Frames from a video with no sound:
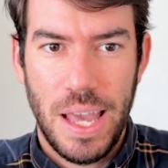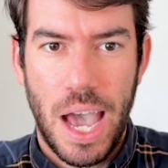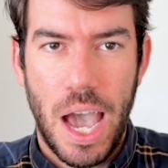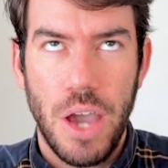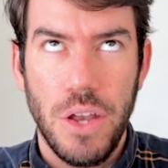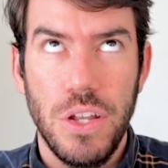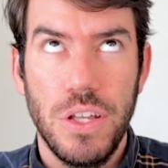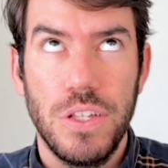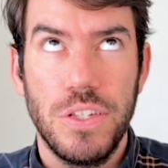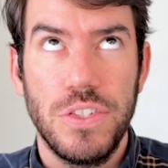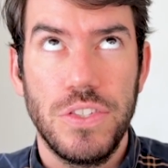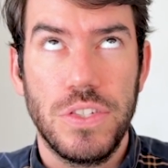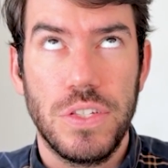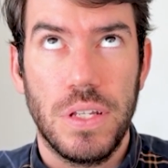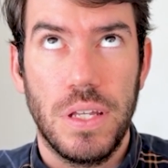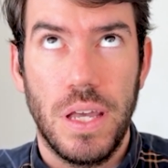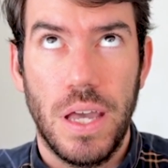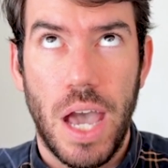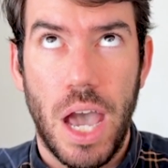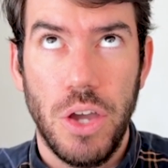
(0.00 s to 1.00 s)

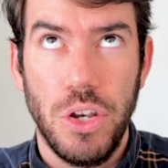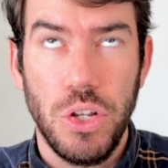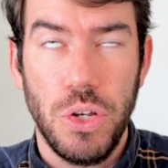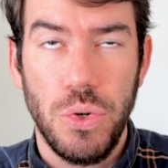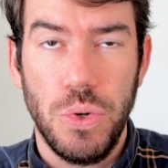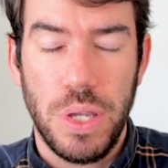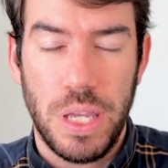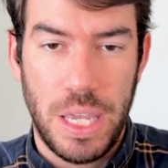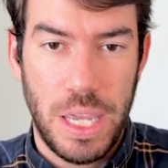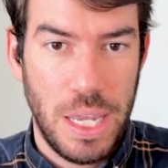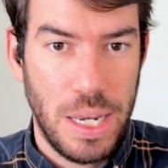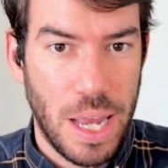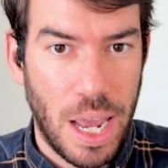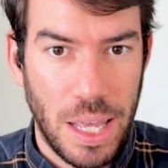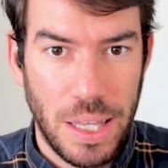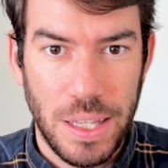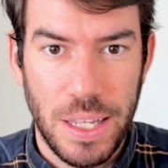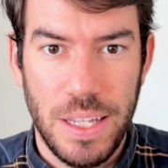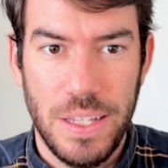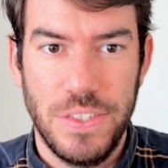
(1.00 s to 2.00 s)
how do heat
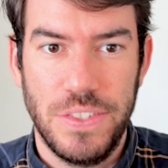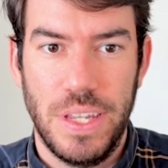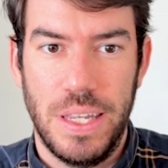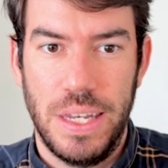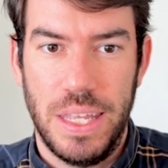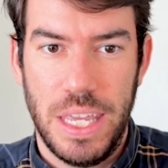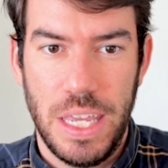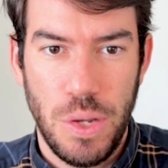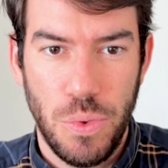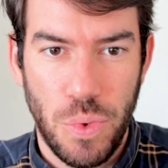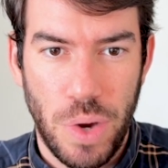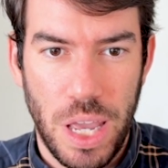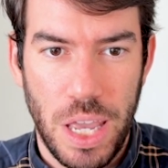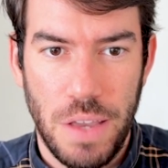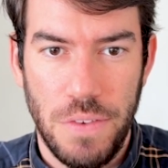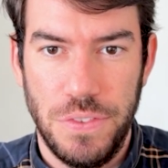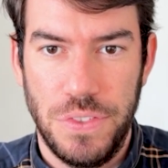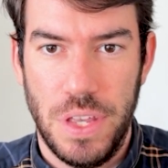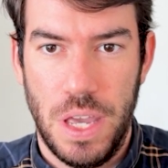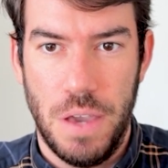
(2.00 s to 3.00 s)
islands and heat
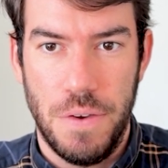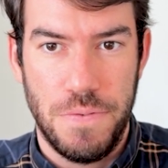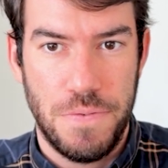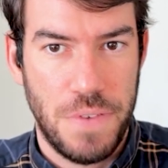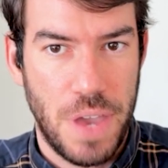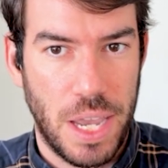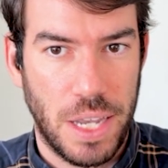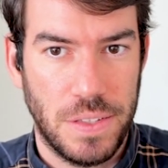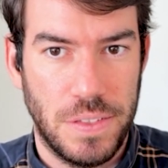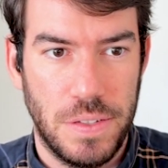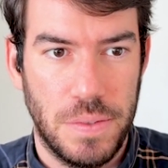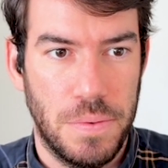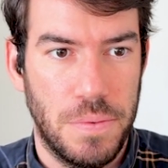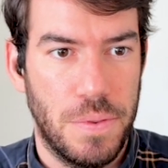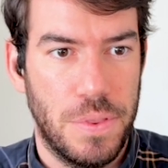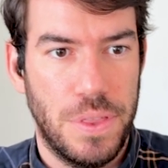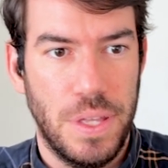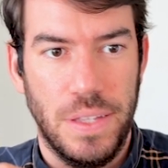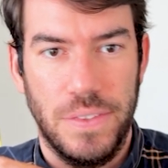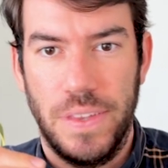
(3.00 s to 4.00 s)
waves affect
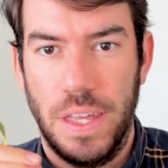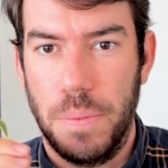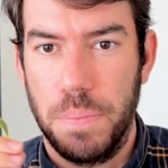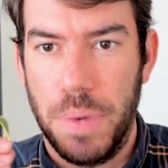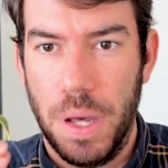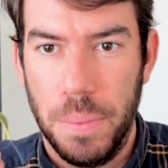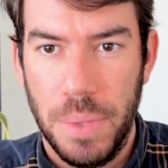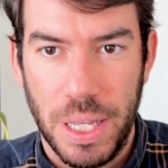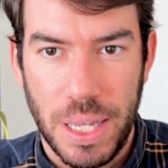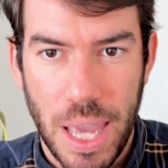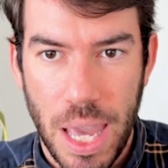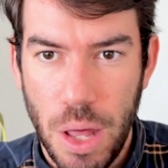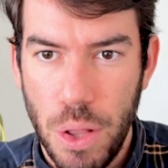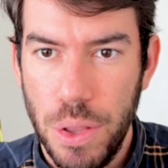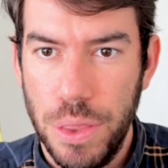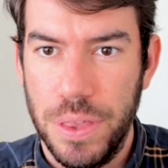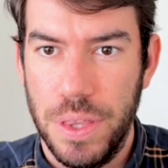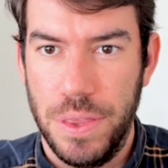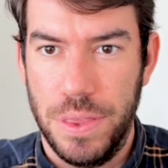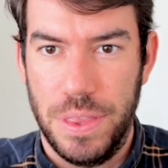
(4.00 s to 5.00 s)
things like public
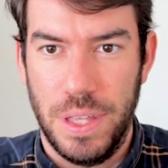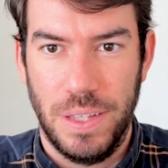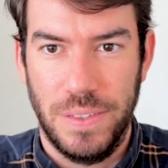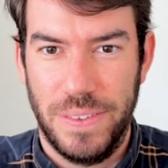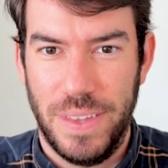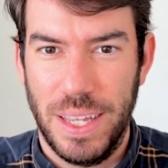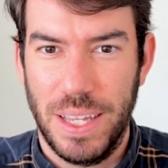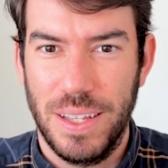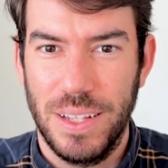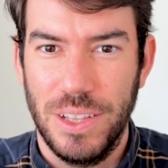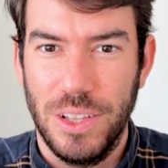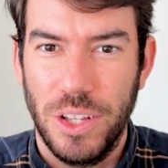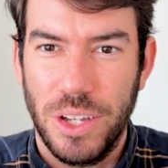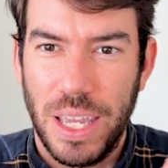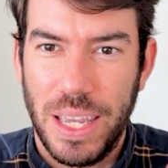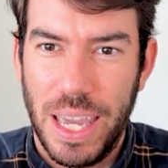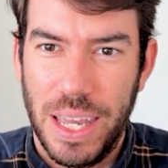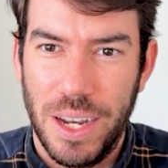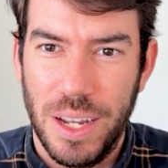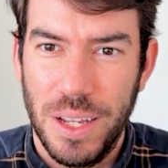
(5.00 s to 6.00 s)
health and things like
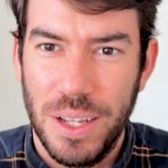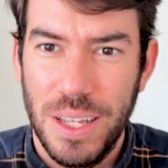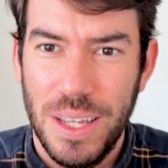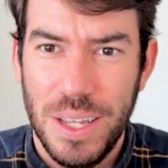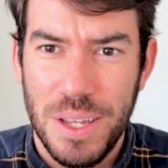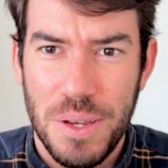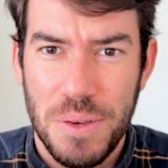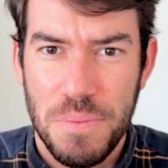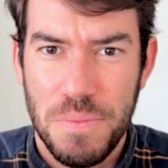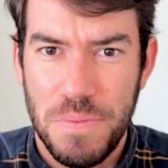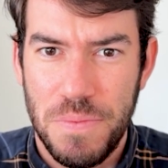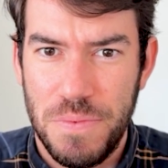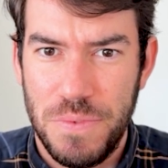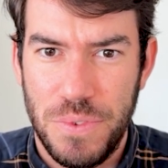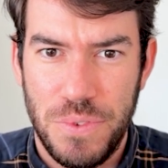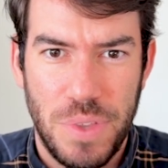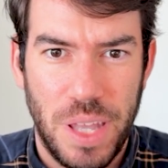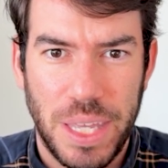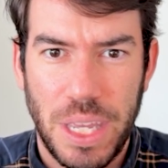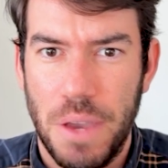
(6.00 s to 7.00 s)
looking at a
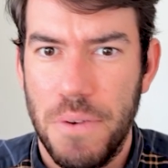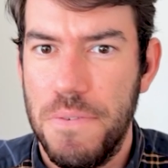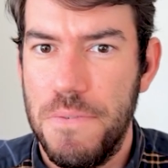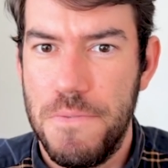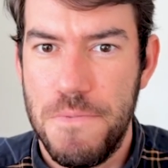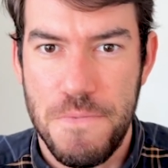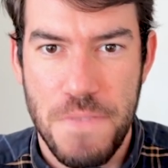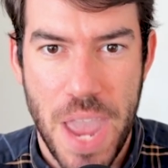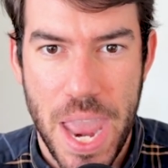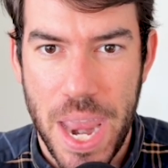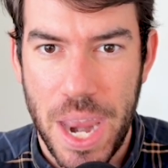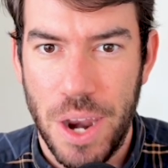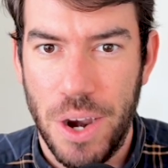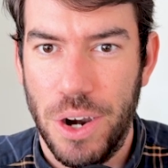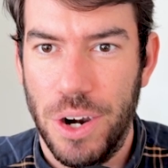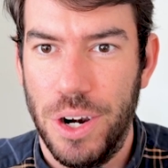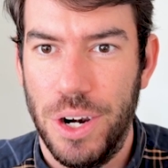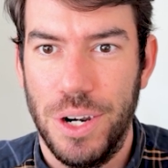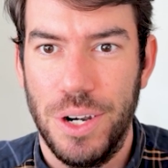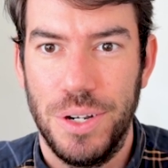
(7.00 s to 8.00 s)

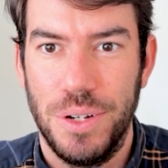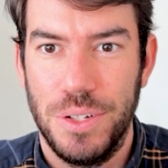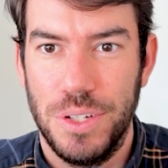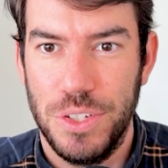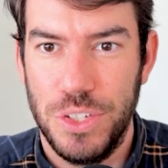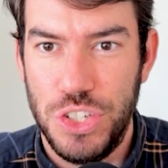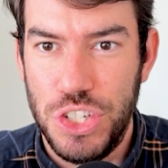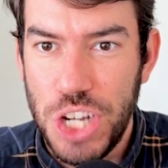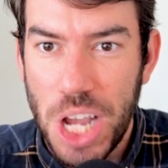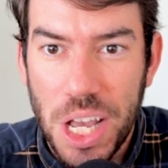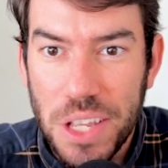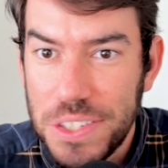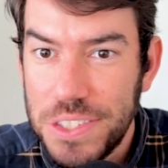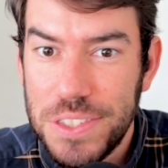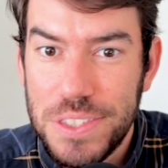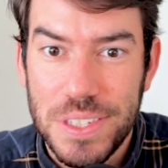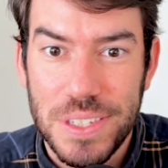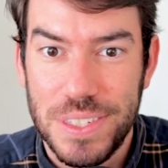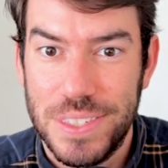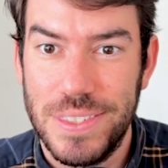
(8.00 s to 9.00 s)
fair,
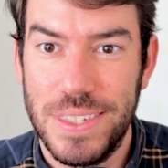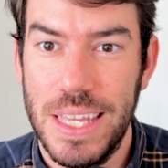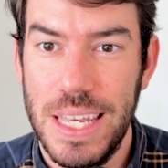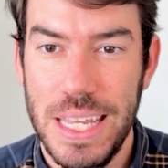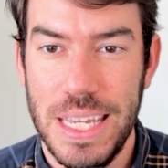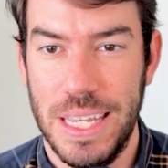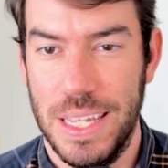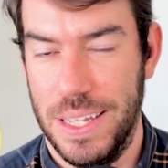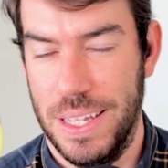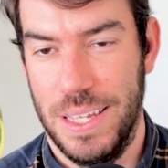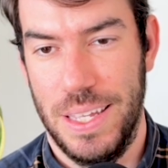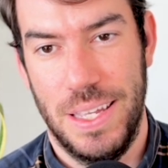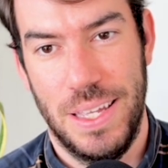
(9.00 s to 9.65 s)
just city?